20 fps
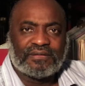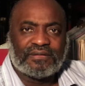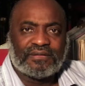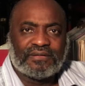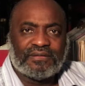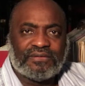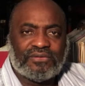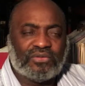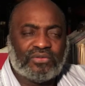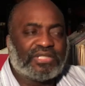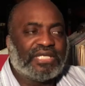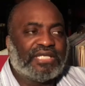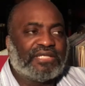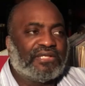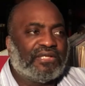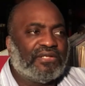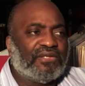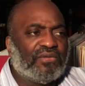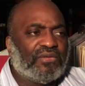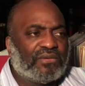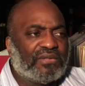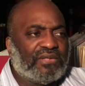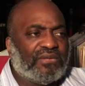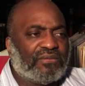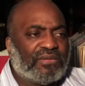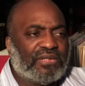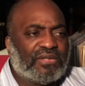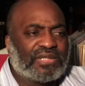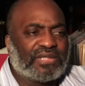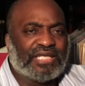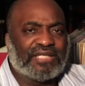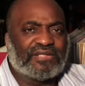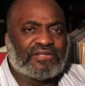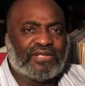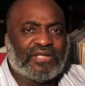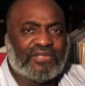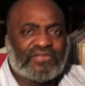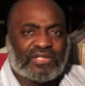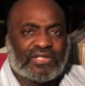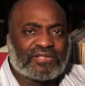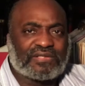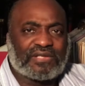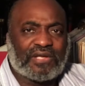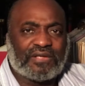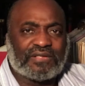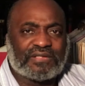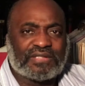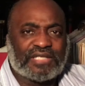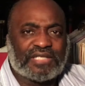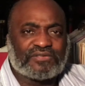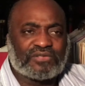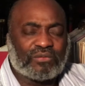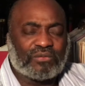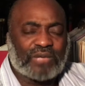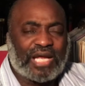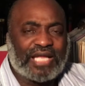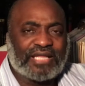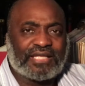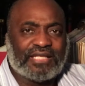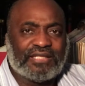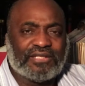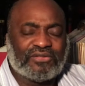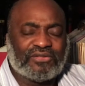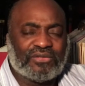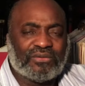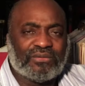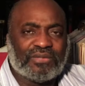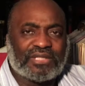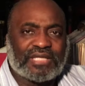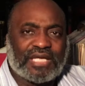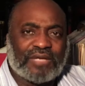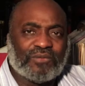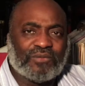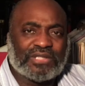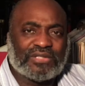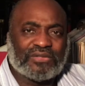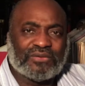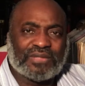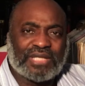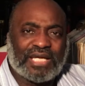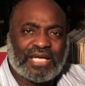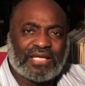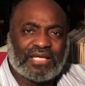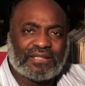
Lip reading: You think that you think just because it's the right thing to do that they would do that?